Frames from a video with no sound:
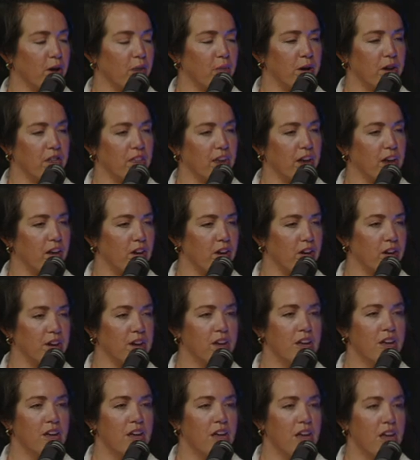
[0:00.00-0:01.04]
about where they are
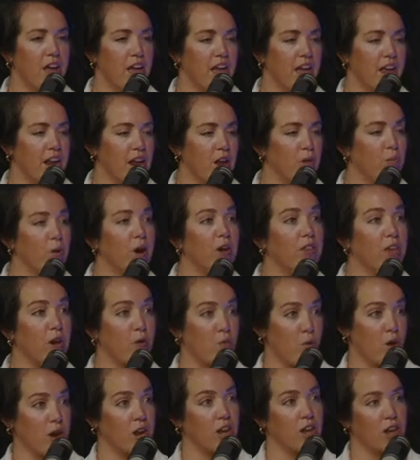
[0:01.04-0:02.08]
and where they
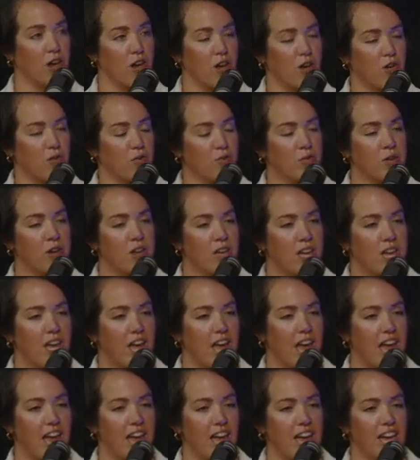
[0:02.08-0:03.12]
want to go.
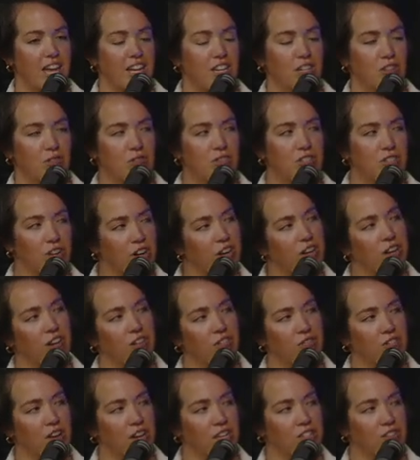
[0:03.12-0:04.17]
And you started
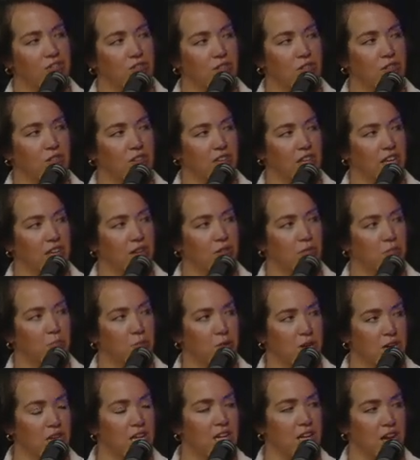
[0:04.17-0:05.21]
in fast food like
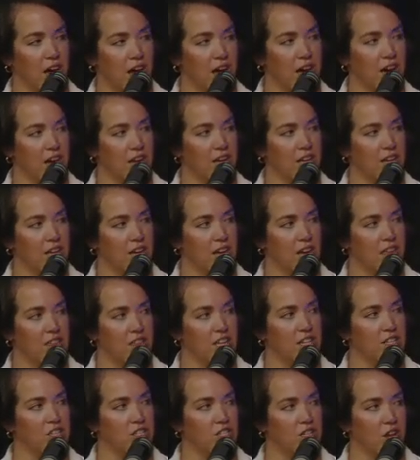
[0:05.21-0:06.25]
pretty young and
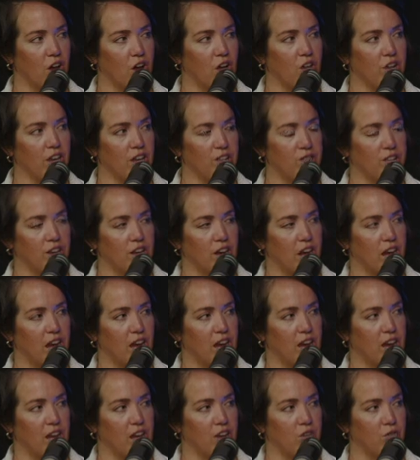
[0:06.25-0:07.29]
then saw even
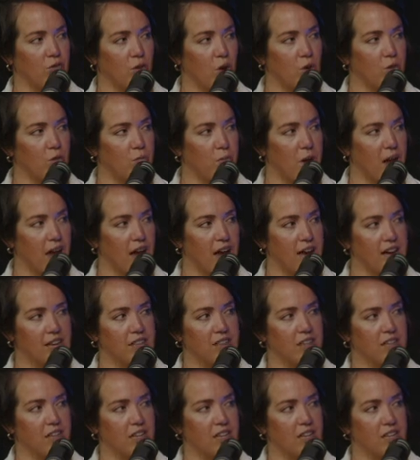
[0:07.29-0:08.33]
a growth
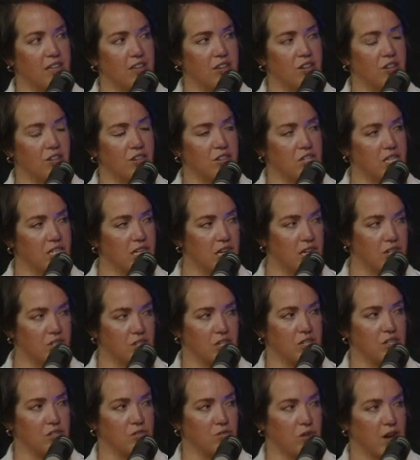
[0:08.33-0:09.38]
path in your teenage
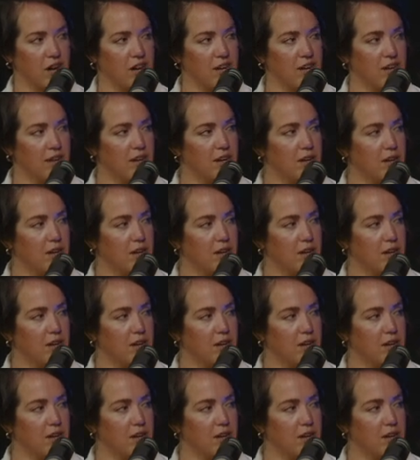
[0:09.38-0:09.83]
years, right?